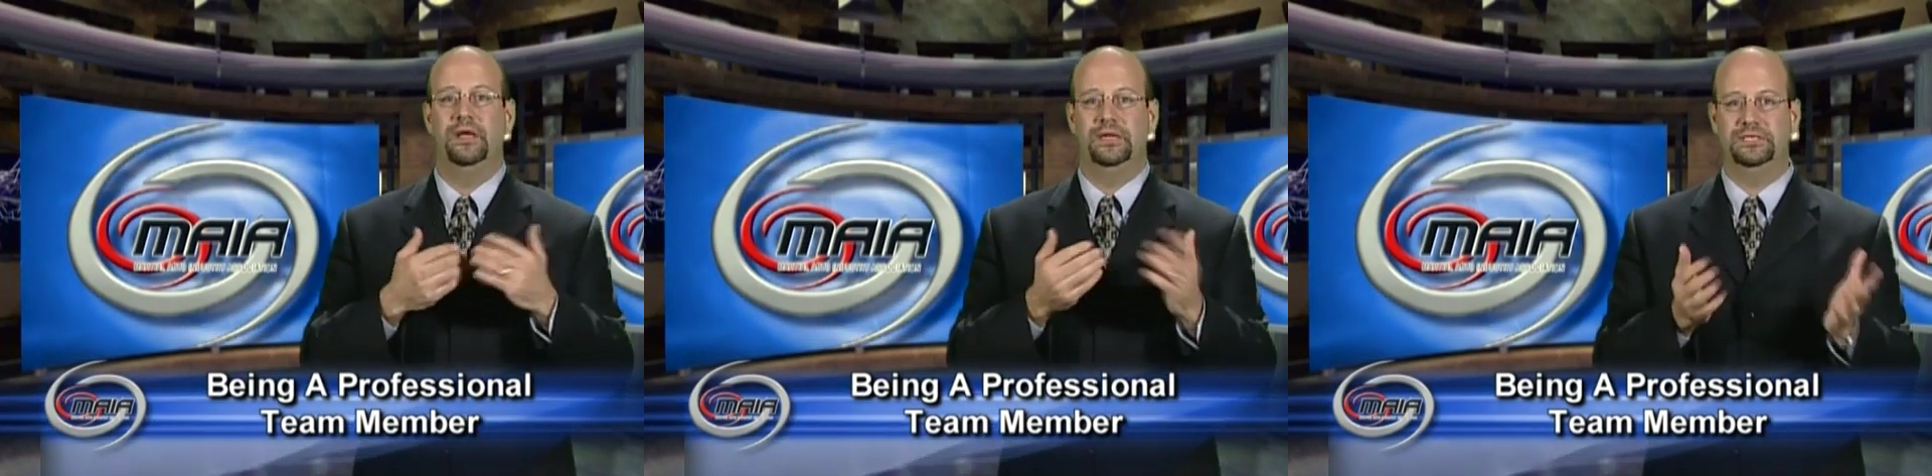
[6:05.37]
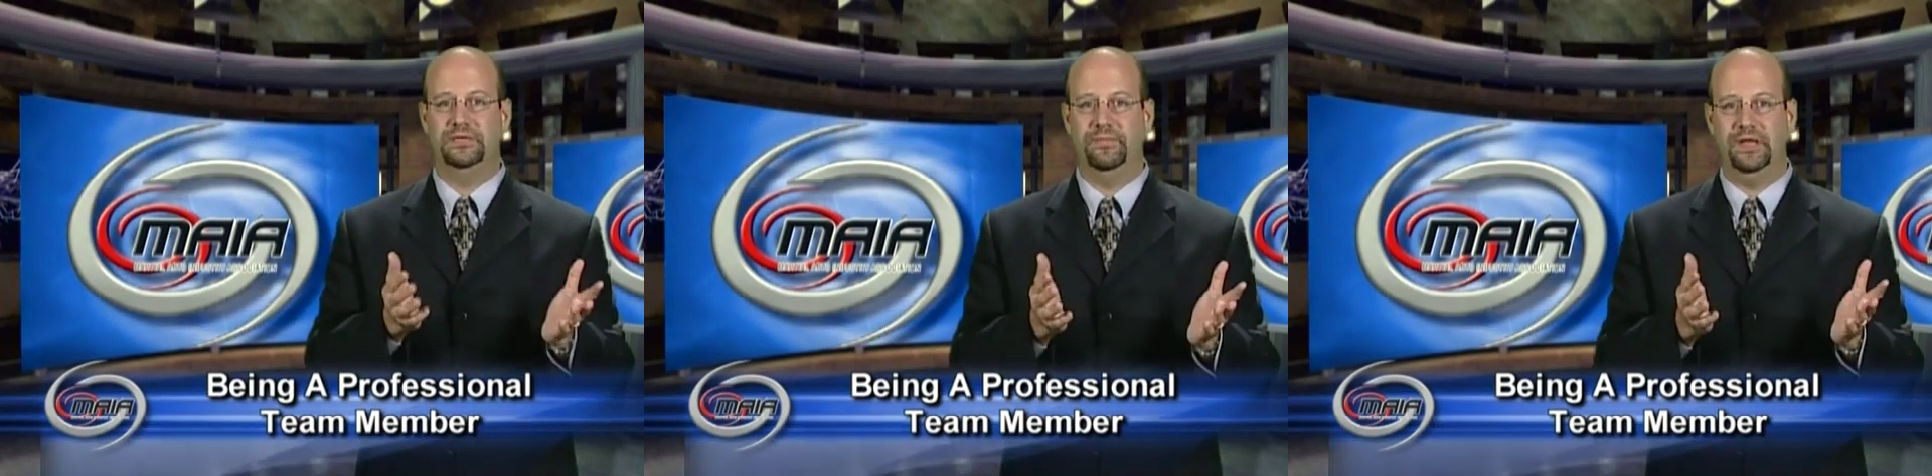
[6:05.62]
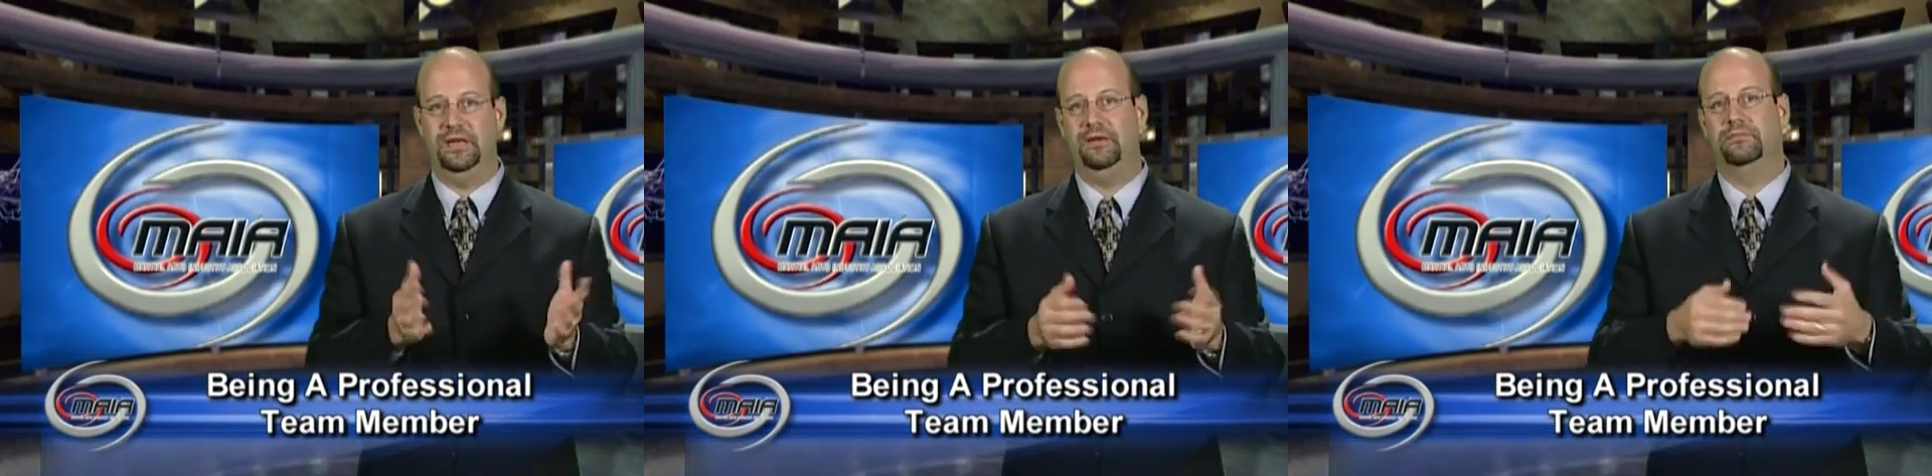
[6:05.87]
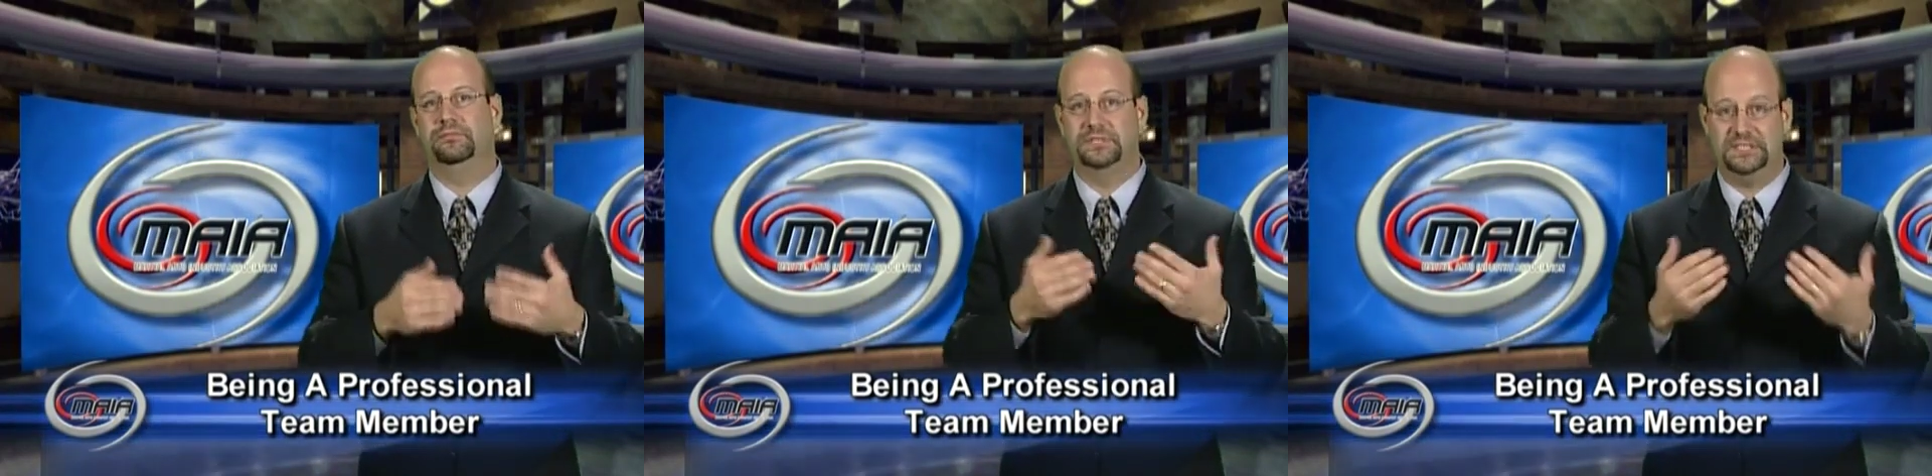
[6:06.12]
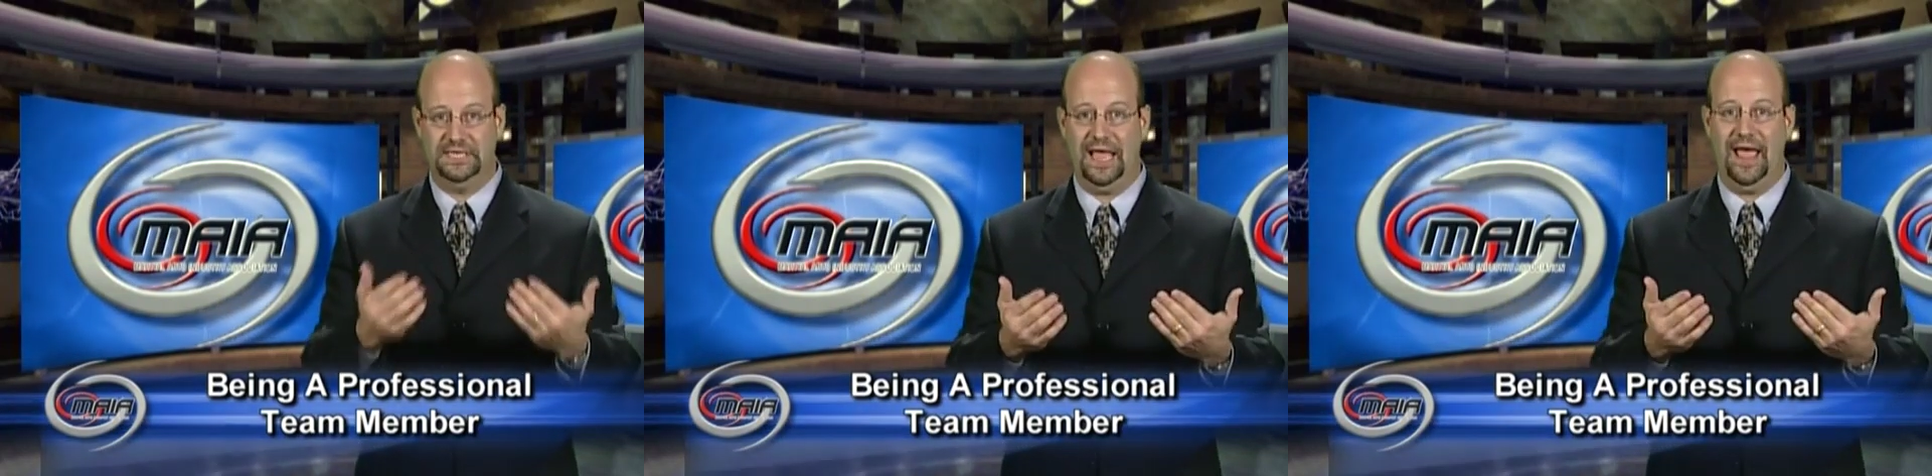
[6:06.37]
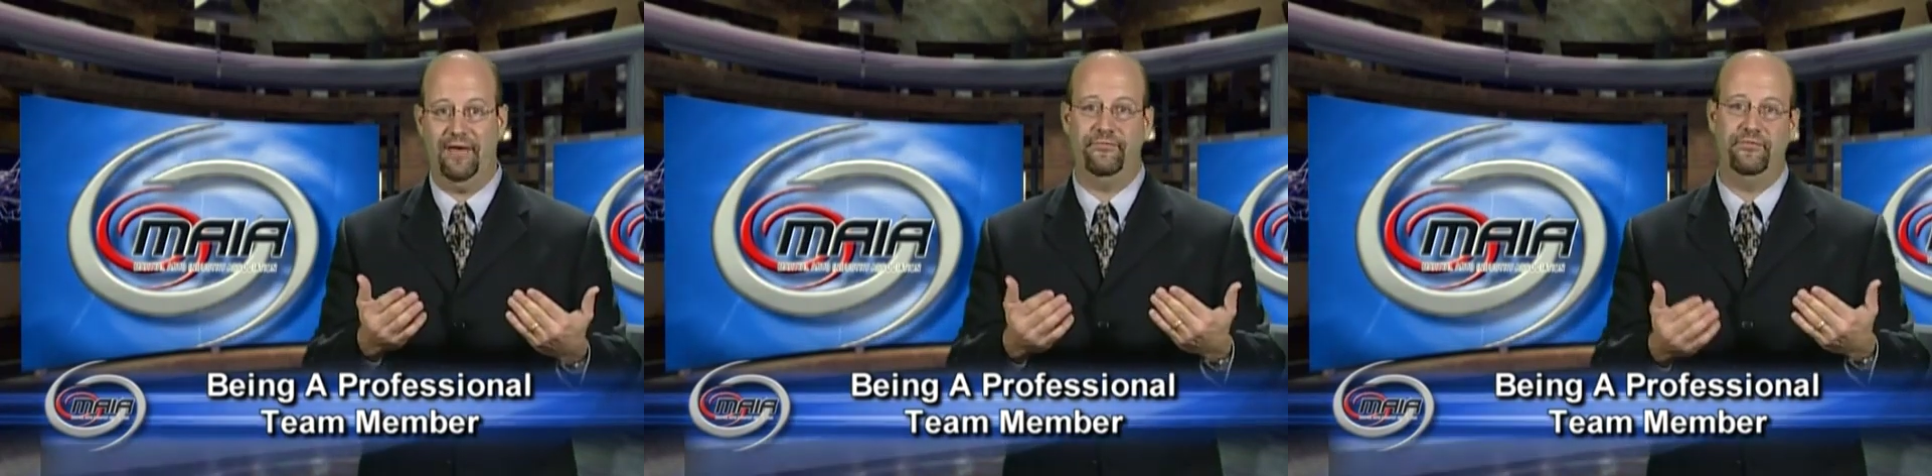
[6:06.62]
to mean
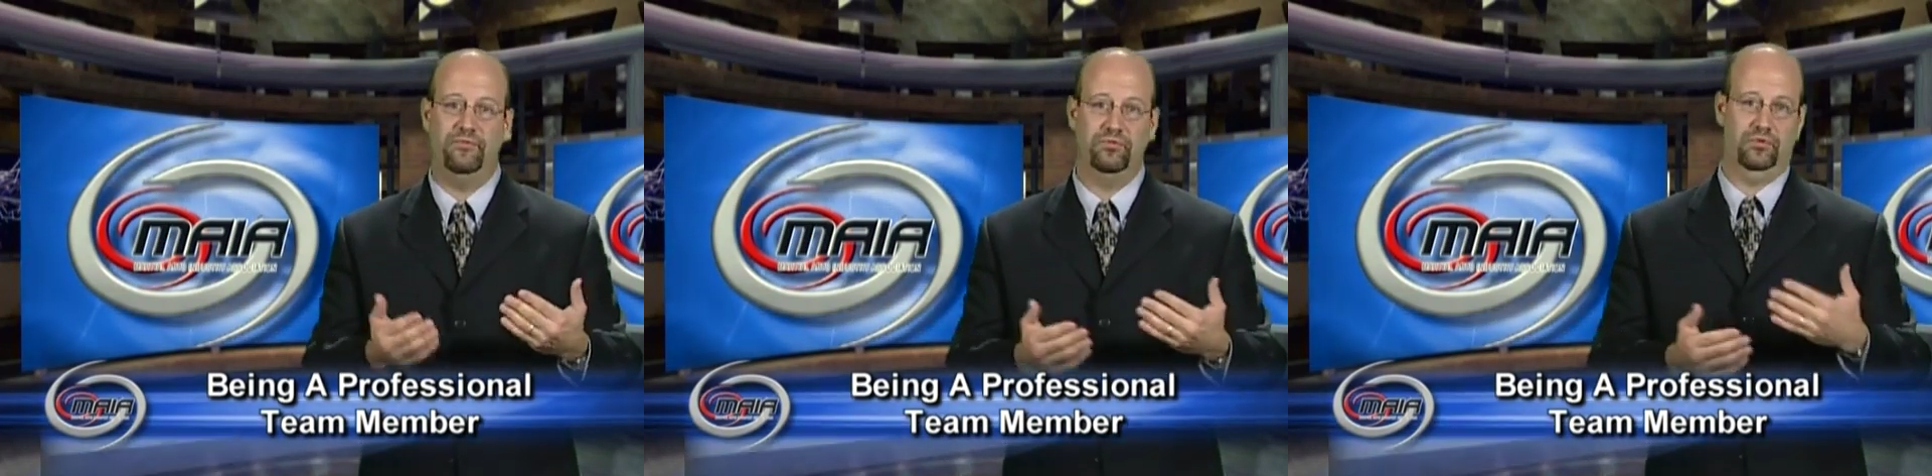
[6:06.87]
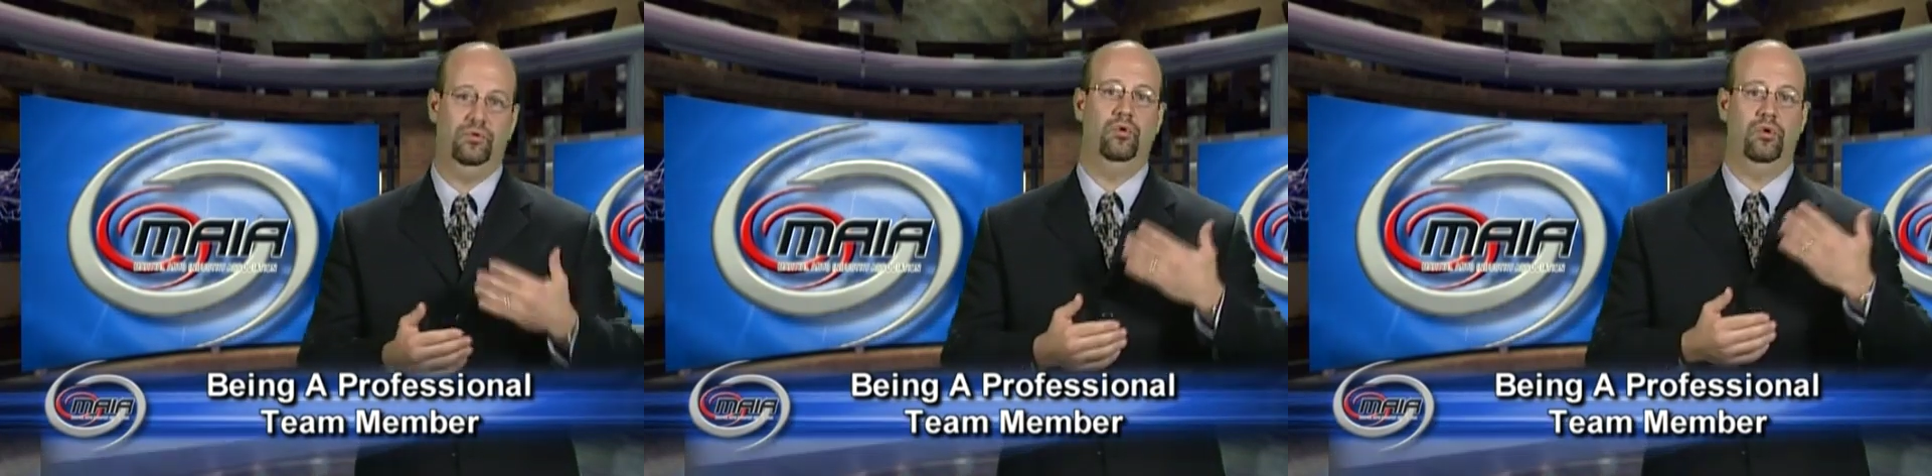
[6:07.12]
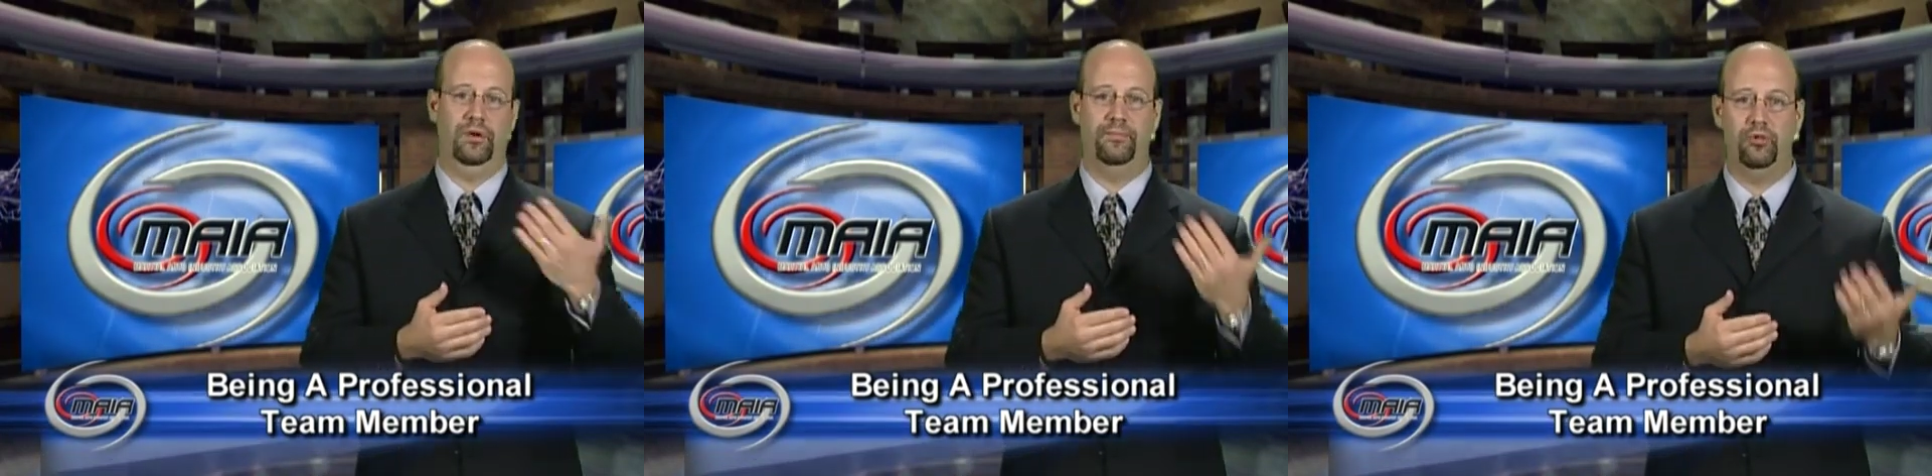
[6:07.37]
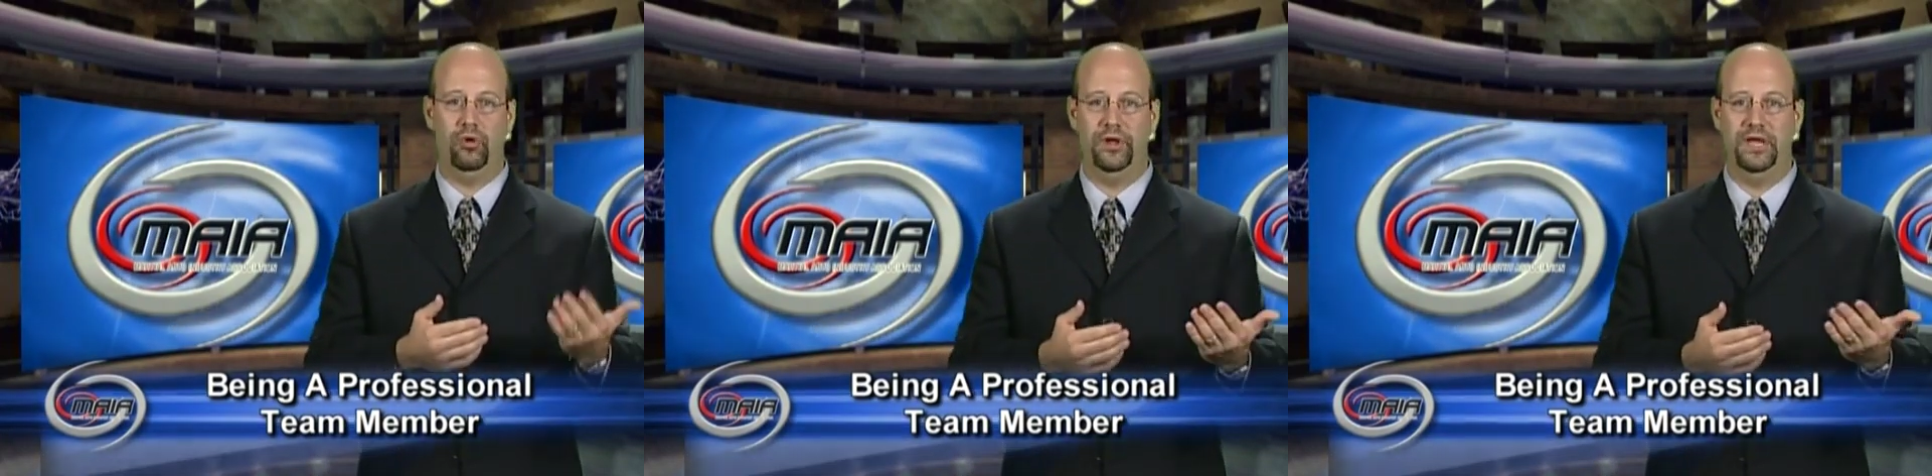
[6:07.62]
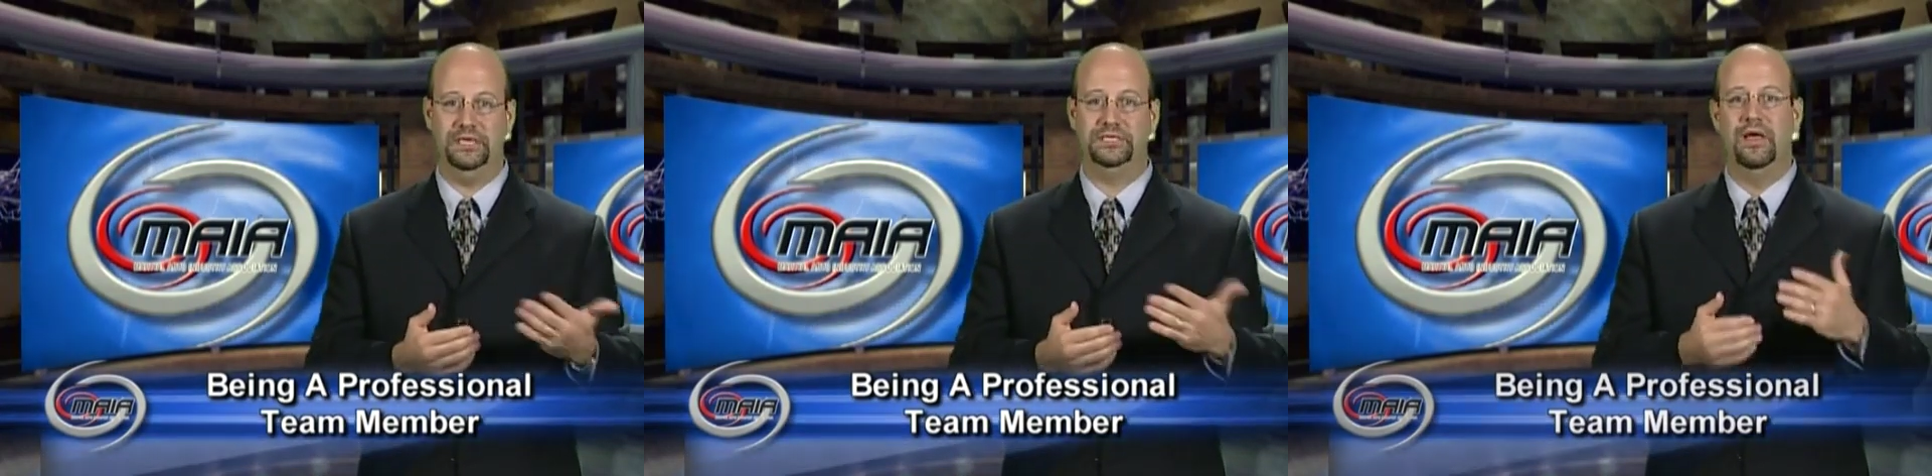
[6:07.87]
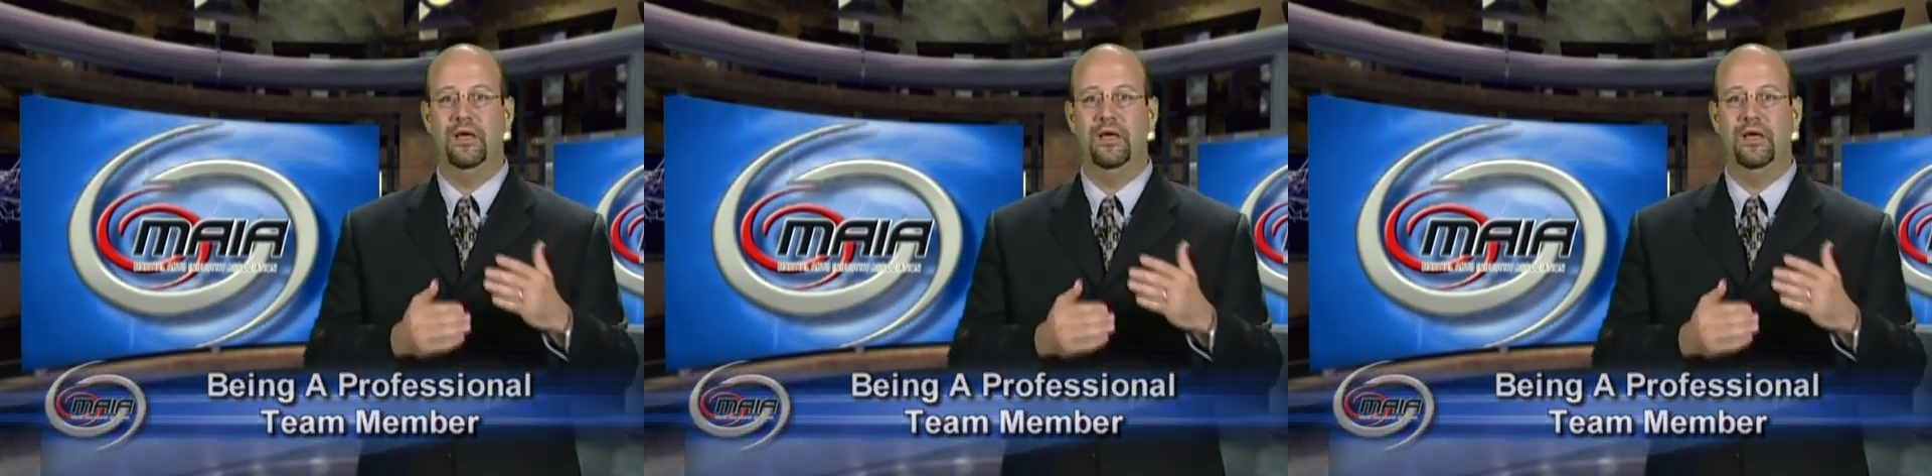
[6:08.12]
staff or employees.